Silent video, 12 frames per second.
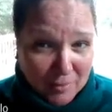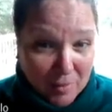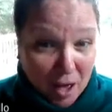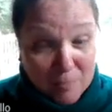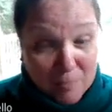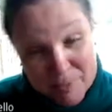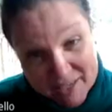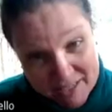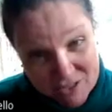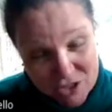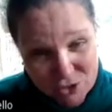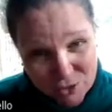a bead
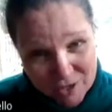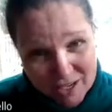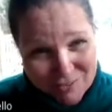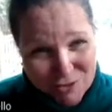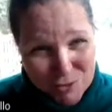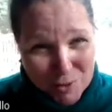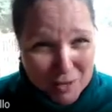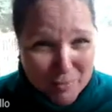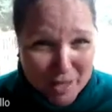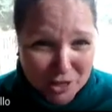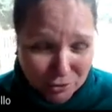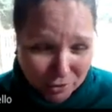string if you want to
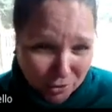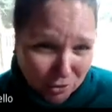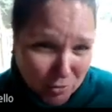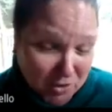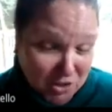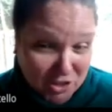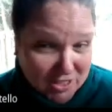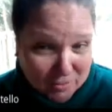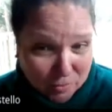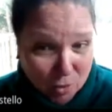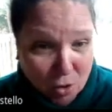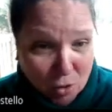make your own with just some
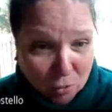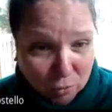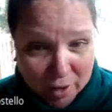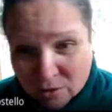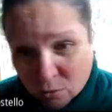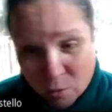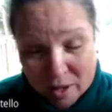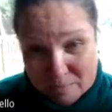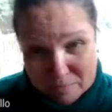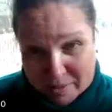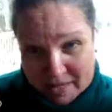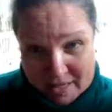red and white
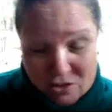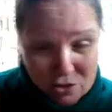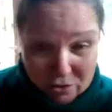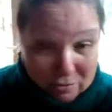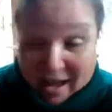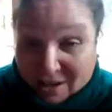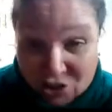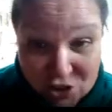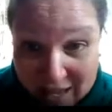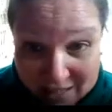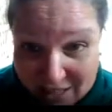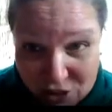beads, or actually
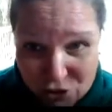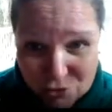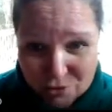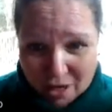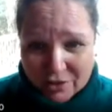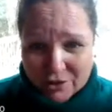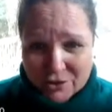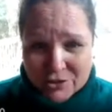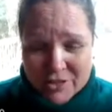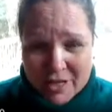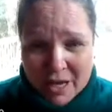any two colors.